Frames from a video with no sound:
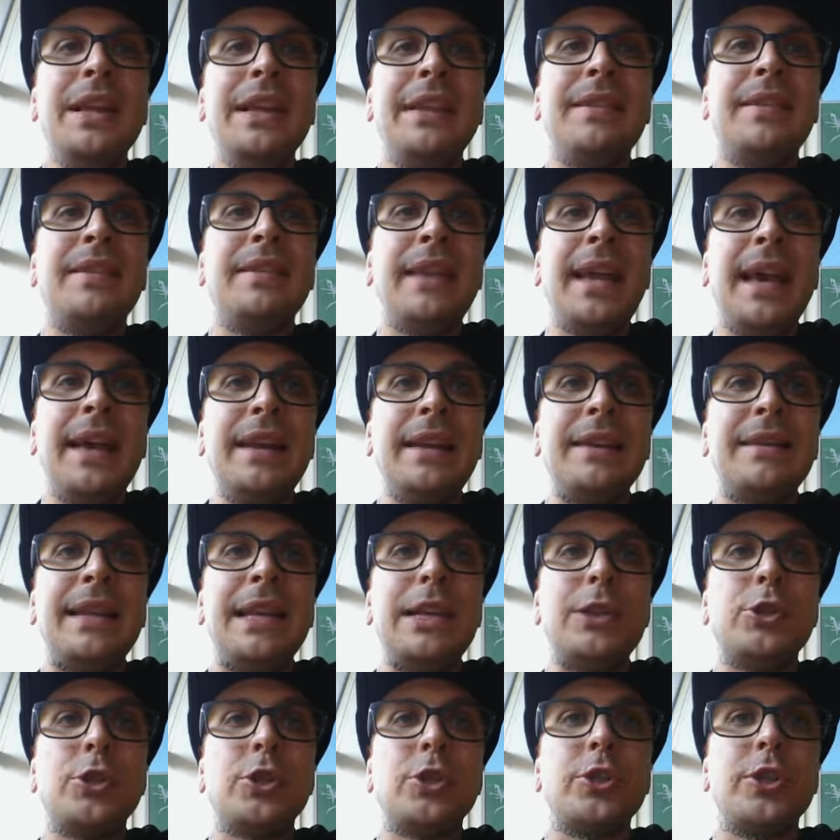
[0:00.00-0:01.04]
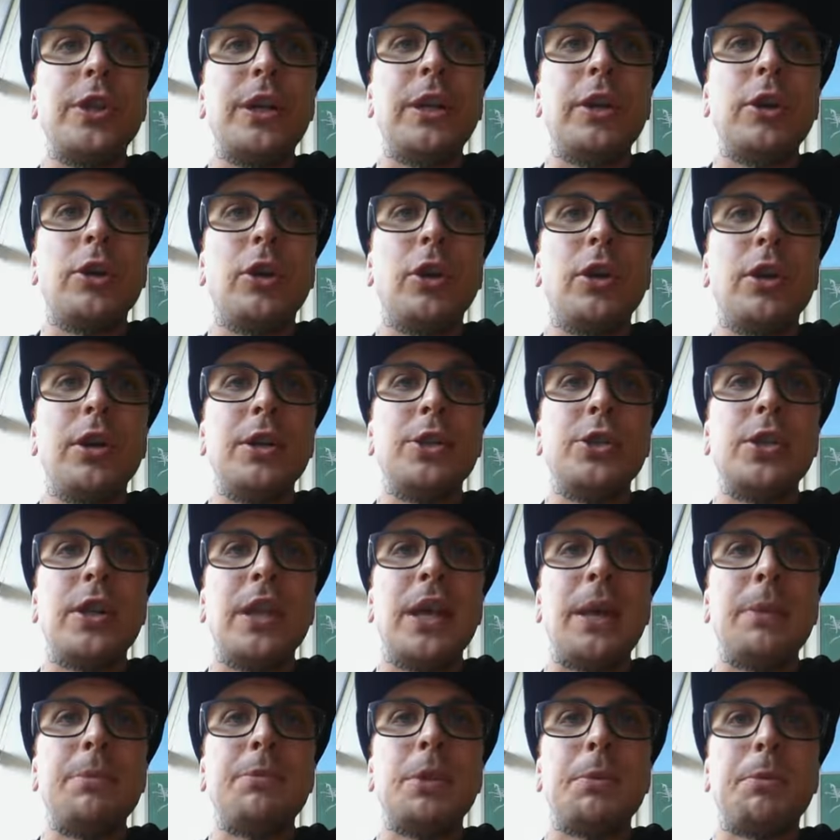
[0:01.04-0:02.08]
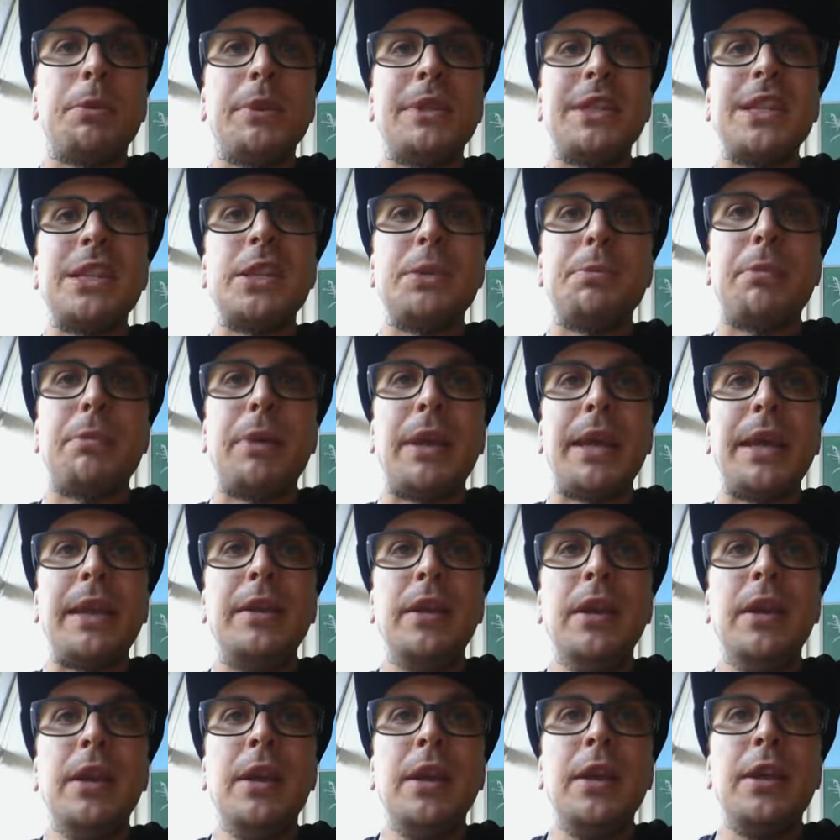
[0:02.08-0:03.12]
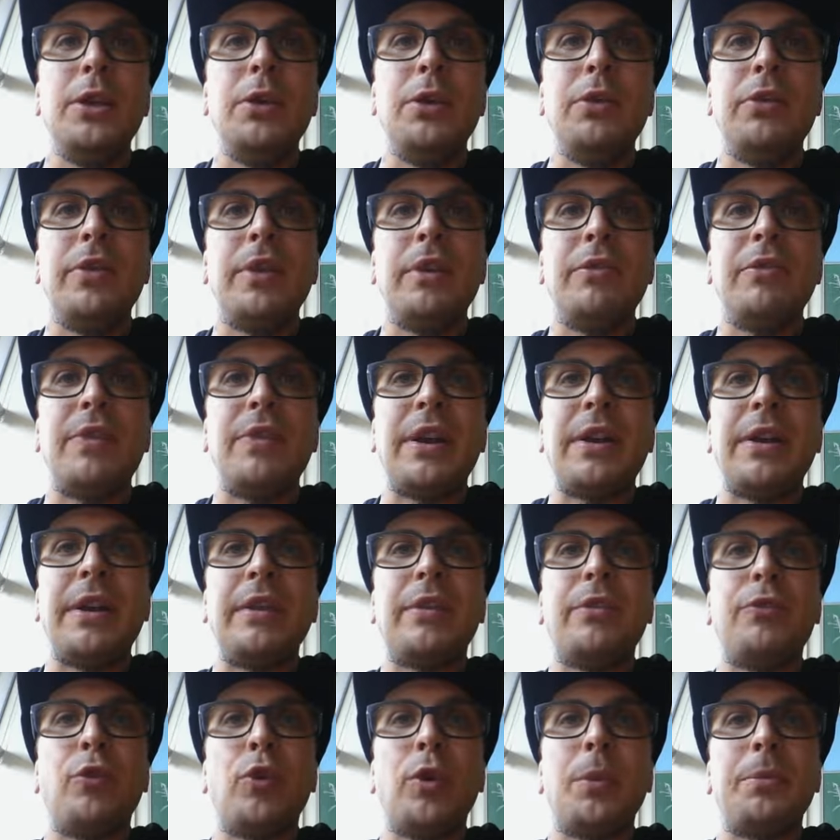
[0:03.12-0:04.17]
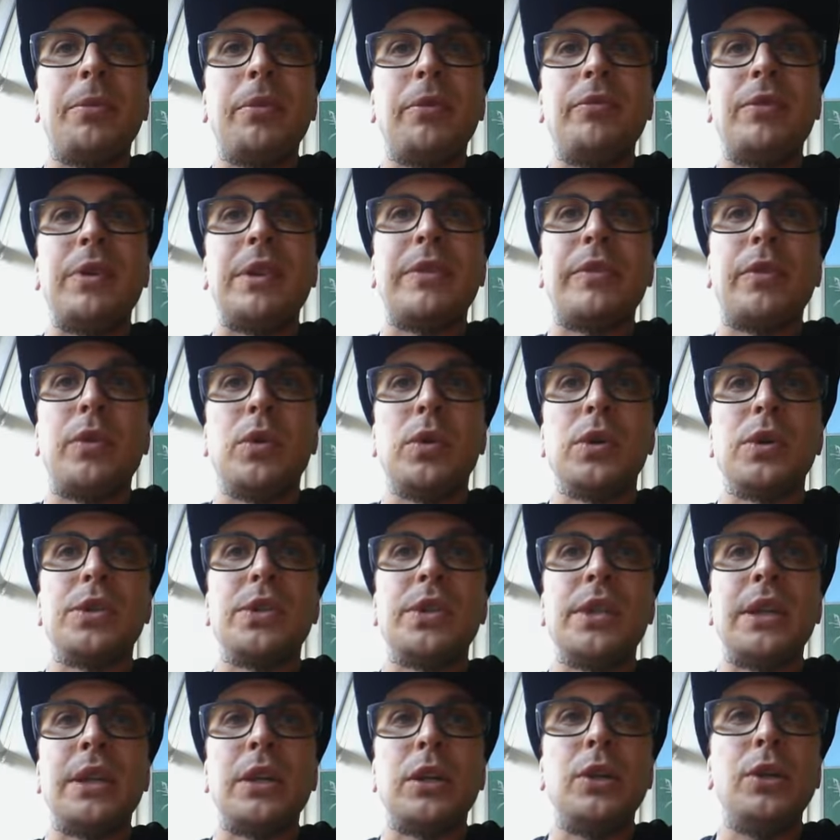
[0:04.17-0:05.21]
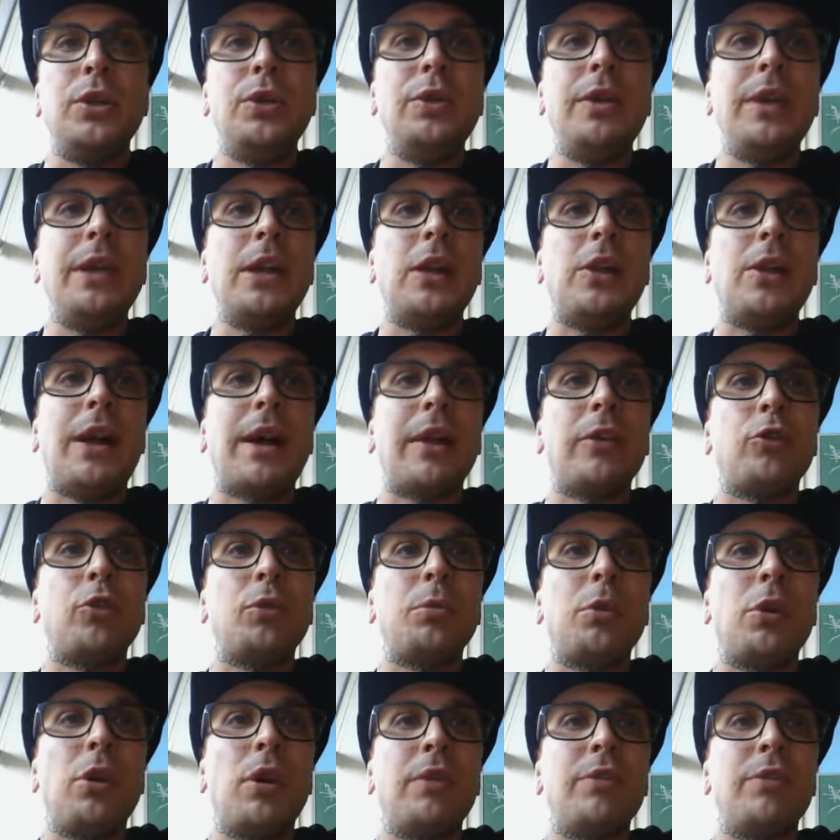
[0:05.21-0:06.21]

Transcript: Instead, a teacher should encourage them to participate using various forms of discourse, including classroom